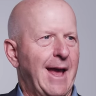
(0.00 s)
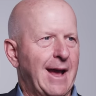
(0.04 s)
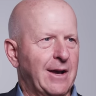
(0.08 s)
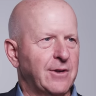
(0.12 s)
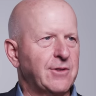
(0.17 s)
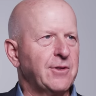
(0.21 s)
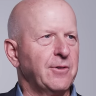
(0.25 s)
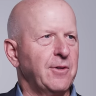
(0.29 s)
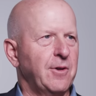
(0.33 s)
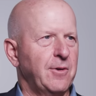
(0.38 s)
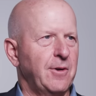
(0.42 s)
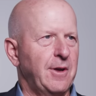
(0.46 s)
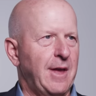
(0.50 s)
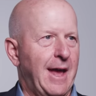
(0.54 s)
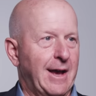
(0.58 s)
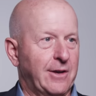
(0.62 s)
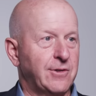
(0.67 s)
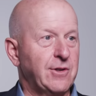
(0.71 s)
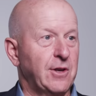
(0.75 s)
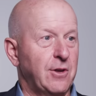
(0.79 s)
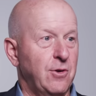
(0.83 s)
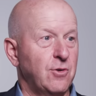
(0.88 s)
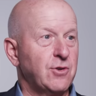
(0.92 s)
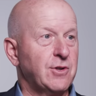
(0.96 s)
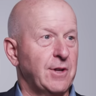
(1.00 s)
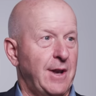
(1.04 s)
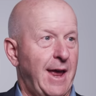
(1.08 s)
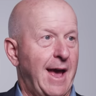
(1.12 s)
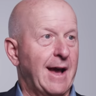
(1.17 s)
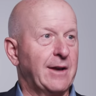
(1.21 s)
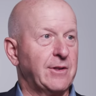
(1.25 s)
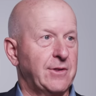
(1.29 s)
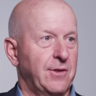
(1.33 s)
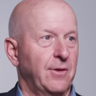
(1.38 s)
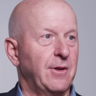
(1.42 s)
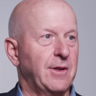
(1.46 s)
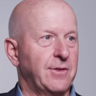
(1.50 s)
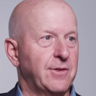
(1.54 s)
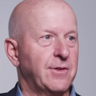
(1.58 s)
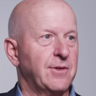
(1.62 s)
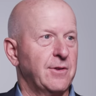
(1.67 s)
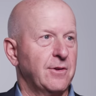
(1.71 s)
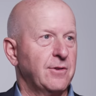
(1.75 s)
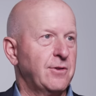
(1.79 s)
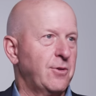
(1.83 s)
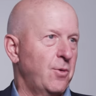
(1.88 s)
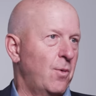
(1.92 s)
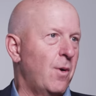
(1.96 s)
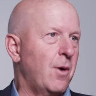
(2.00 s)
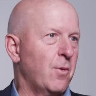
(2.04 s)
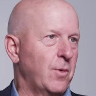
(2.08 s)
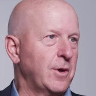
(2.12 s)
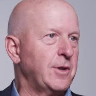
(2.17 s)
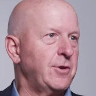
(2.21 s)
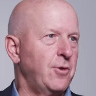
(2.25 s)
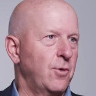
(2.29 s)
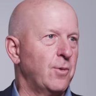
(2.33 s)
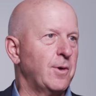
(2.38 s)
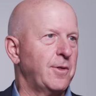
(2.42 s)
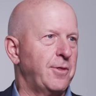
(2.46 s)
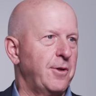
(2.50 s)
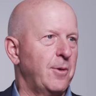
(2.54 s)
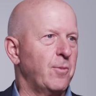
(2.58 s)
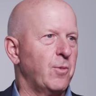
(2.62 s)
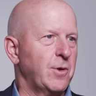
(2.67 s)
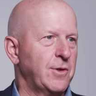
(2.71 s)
execution excellence to what we do with them,